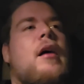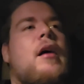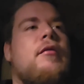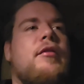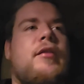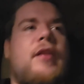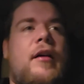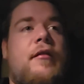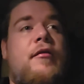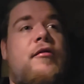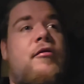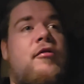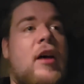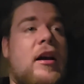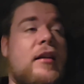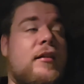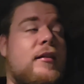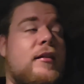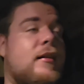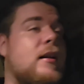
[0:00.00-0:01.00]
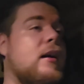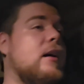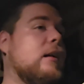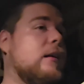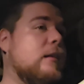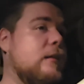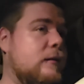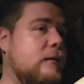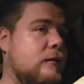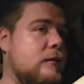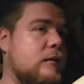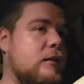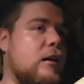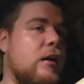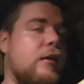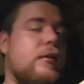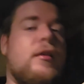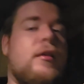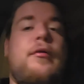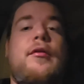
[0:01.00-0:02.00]
I was not fasted
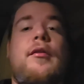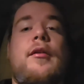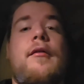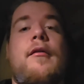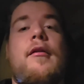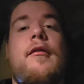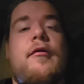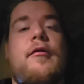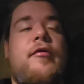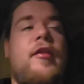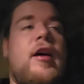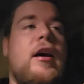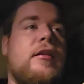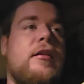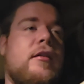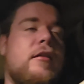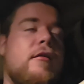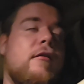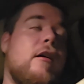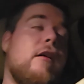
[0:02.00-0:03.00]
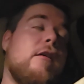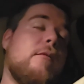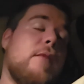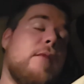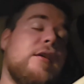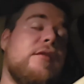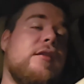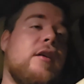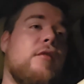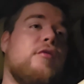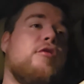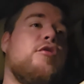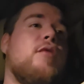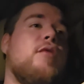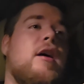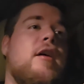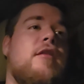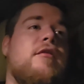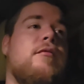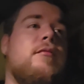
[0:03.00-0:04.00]
because I was doing liquid fast and allowing myself to
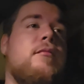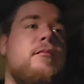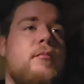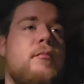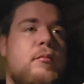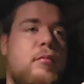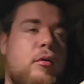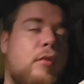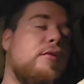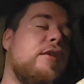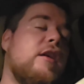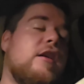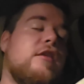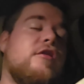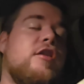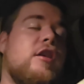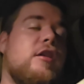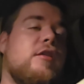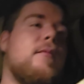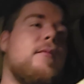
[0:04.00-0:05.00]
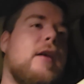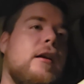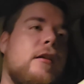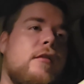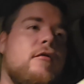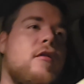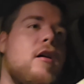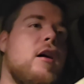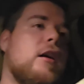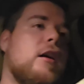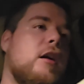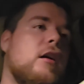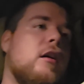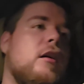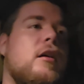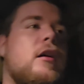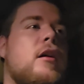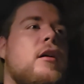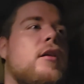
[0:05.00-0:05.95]
have protein shakes made in water.